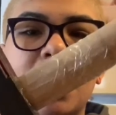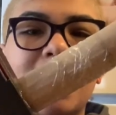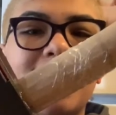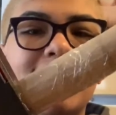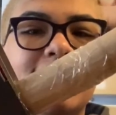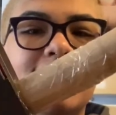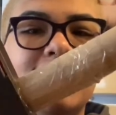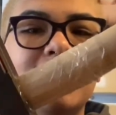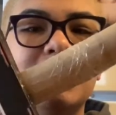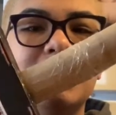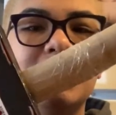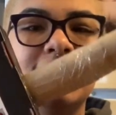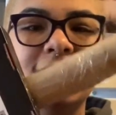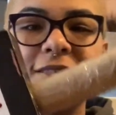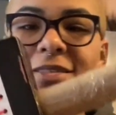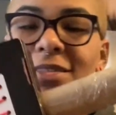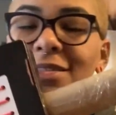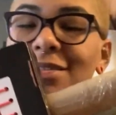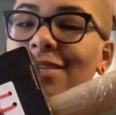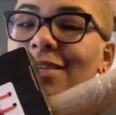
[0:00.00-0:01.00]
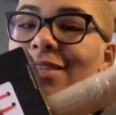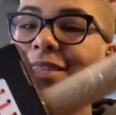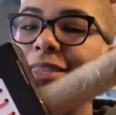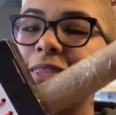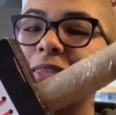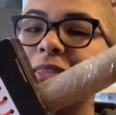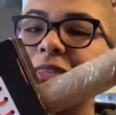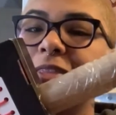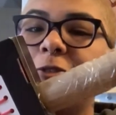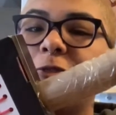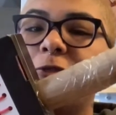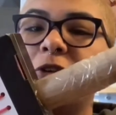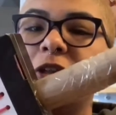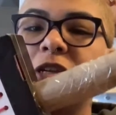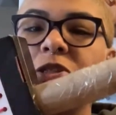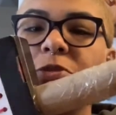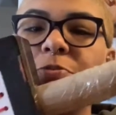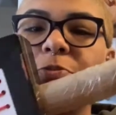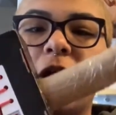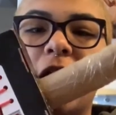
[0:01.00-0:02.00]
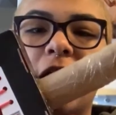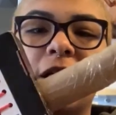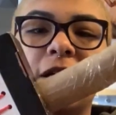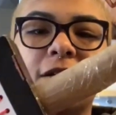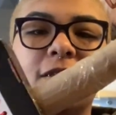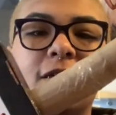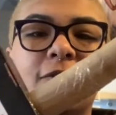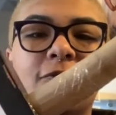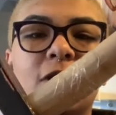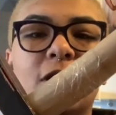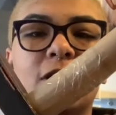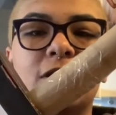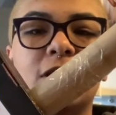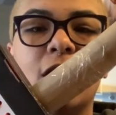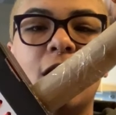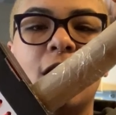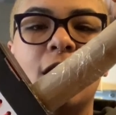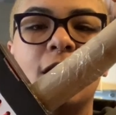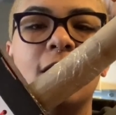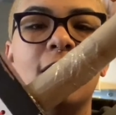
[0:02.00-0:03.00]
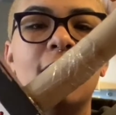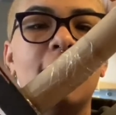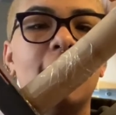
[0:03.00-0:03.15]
this is the finished product of the guitar.